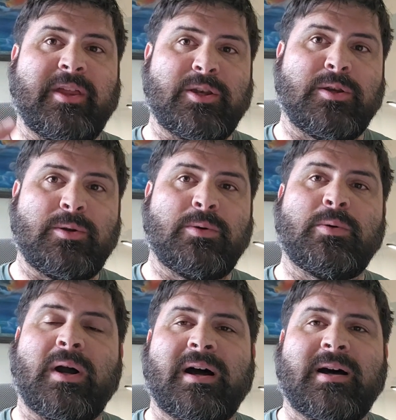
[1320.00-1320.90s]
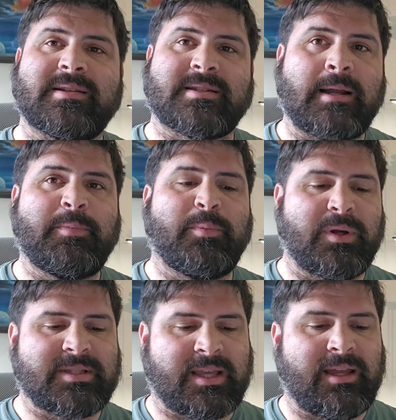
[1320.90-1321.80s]
the new Stompa
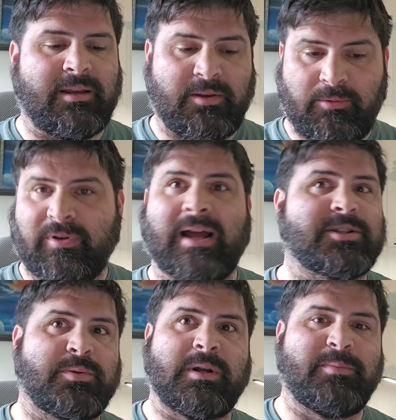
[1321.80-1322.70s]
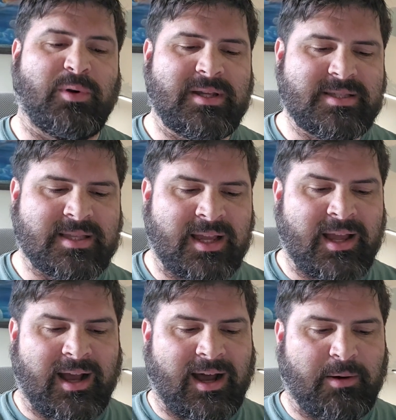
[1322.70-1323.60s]
Boys kit, you've got 20 boys,
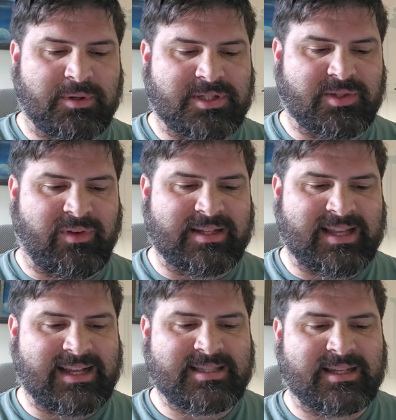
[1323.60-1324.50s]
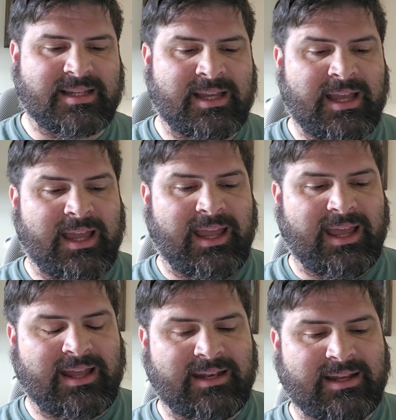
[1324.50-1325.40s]
which is fantastic,
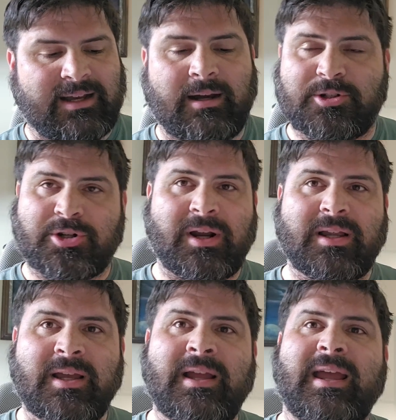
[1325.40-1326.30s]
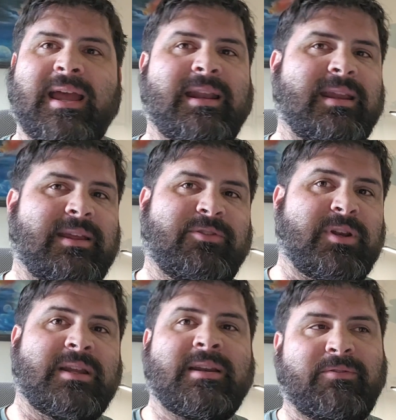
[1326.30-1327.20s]
and a truck. And if
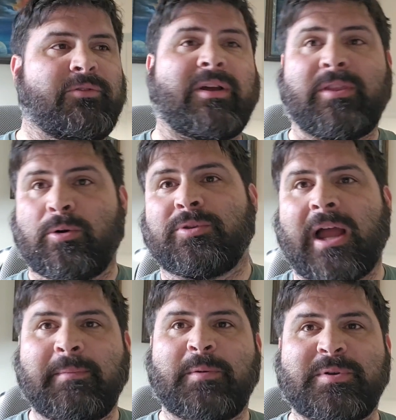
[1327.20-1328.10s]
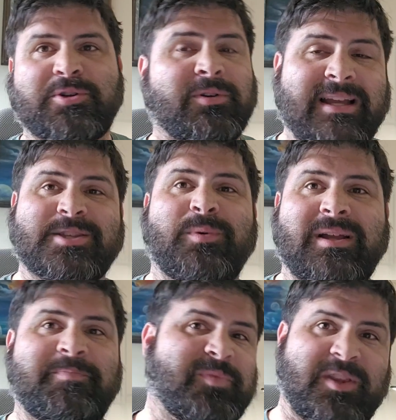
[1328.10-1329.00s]
you've got the old Combat Patrol, guess
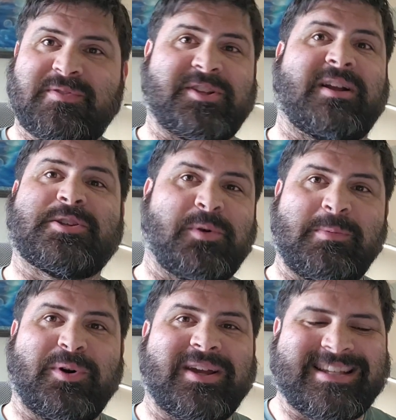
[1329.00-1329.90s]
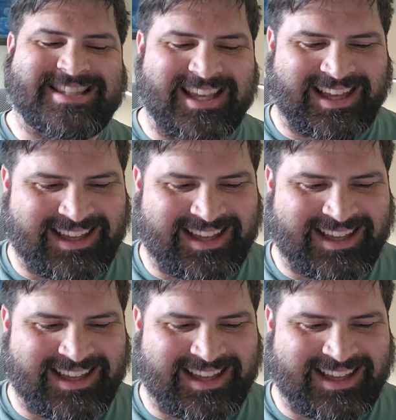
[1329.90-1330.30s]
what? You've still got 20 boys,